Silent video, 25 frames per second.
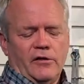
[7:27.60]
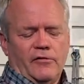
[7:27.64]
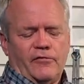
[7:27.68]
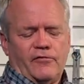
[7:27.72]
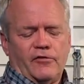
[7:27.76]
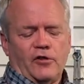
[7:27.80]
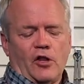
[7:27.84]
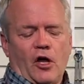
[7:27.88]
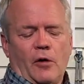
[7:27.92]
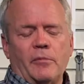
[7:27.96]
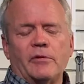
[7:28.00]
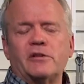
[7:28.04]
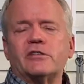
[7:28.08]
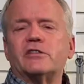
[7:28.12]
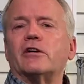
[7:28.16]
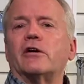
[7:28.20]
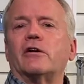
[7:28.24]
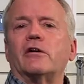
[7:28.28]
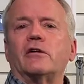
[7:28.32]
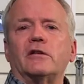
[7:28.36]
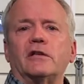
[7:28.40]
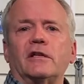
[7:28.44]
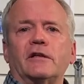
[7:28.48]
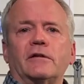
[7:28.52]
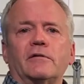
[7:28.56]
flow
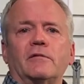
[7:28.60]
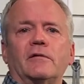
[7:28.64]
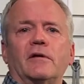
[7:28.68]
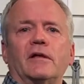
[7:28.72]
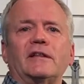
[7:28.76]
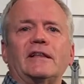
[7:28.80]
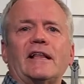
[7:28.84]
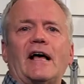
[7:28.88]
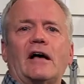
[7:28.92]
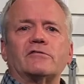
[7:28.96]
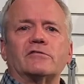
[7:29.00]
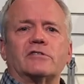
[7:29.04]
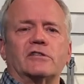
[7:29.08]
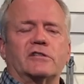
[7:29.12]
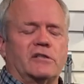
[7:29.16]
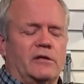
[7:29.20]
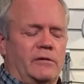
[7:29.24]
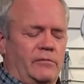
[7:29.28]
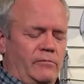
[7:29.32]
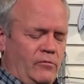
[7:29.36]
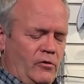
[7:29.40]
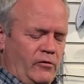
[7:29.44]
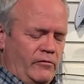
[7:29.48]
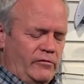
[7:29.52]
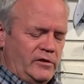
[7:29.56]
material and allows it
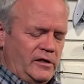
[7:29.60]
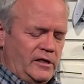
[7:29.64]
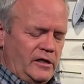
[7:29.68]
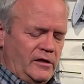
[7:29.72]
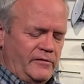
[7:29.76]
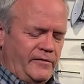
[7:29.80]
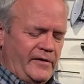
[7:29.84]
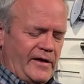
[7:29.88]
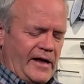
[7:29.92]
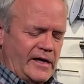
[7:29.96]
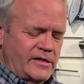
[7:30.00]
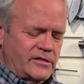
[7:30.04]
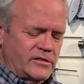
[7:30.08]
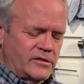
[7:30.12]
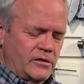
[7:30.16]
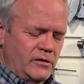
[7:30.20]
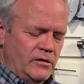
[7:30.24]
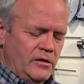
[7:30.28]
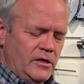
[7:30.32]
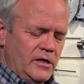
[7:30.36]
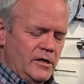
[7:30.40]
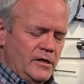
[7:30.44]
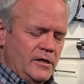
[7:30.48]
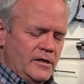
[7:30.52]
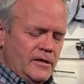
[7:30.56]
to move a little
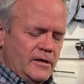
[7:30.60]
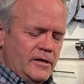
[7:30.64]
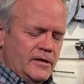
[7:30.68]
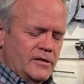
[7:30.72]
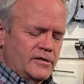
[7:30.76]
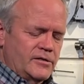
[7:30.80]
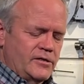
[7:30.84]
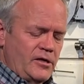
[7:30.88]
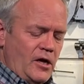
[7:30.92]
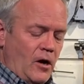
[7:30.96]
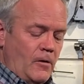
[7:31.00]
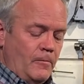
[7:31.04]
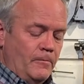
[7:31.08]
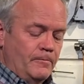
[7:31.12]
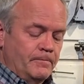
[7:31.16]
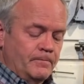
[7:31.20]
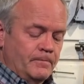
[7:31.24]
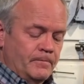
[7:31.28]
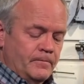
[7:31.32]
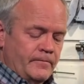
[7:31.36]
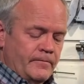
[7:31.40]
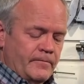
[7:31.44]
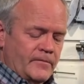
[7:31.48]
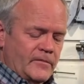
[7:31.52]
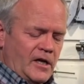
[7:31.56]
faster. So
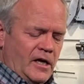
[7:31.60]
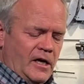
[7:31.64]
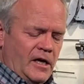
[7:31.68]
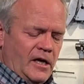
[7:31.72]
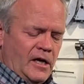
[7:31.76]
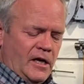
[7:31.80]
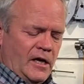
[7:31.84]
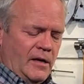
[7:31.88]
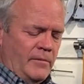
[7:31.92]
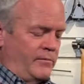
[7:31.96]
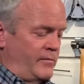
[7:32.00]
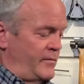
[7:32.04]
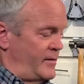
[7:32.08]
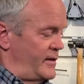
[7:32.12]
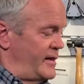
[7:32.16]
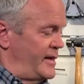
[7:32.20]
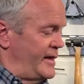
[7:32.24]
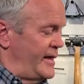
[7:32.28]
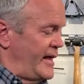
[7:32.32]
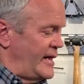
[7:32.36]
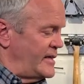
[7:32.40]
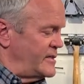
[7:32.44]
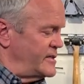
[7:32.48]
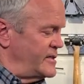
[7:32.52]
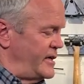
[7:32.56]

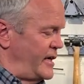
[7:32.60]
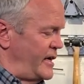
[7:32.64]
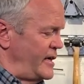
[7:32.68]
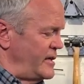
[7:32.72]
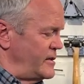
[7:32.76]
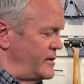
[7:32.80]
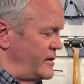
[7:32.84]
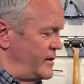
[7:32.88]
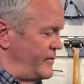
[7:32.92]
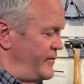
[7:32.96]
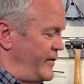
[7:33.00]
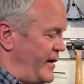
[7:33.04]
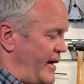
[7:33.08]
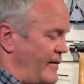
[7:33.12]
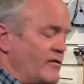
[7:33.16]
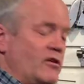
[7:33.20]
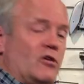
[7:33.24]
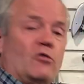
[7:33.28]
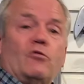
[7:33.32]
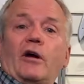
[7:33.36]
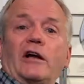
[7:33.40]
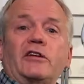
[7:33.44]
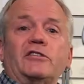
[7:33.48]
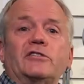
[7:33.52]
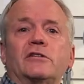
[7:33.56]
that's it. If you have any
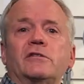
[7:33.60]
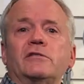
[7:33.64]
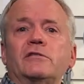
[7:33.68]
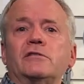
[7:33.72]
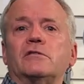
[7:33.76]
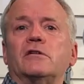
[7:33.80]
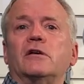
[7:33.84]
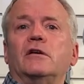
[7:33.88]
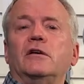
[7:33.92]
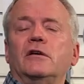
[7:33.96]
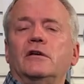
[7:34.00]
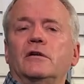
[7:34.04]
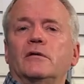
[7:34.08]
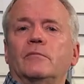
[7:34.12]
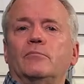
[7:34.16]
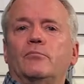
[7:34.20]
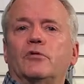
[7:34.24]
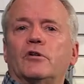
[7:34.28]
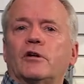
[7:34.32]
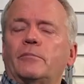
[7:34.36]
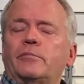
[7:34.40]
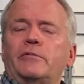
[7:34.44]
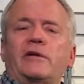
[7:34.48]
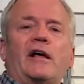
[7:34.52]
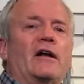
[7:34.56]
questions,
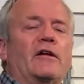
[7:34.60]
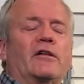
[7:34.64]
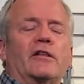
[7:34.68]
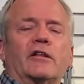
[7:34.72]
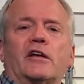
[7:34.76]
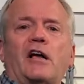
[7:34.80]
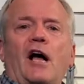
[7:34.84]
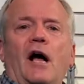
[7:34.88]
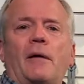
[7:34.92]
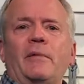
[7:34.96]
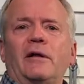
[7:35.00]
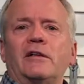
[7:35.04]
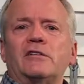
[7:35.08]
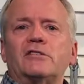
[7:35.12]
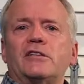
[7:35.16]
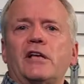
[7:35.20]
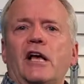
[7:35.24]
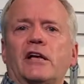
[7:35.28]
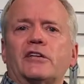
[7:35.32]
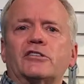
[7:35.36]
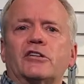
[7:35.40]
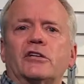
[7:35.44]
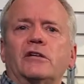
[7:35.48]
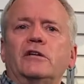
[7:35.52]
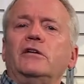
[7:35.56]
put them down in the comments
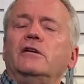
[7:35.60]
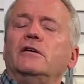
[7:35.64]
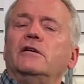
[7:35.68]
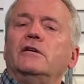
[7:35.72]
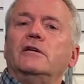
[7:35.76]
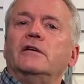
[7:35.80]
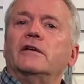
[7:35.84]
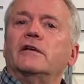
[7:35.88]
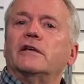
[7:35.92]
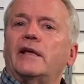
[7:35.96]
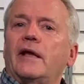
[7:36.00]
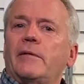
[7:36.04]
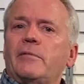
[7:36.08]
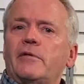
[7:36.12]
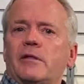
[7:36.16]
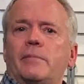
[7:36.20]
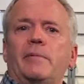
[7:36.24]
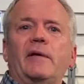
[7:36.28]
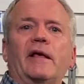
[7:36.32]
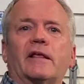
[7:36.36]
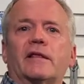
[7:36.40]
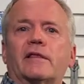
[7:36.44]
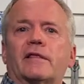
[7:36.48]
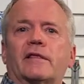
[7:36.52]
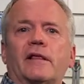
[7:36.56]
section. Give me the
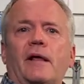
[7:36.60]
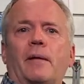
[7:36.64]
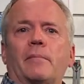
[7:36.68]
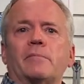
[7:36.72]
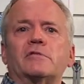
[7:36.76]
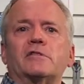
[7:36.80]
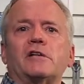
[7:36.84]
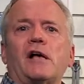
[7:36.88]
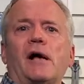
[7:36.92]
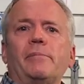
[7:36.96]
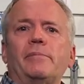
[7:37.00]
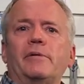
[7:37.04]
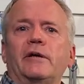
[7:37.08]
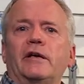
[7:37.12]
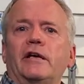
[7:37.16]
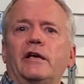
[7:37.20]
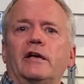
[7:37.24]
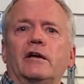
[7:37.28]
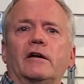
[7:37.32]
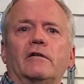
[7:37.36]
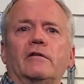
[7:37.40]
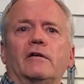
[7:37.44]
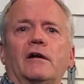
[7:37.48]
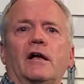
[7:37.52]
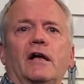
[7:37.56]
big thumbs up
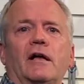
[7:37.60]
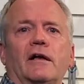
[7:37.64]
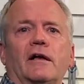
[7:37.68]
here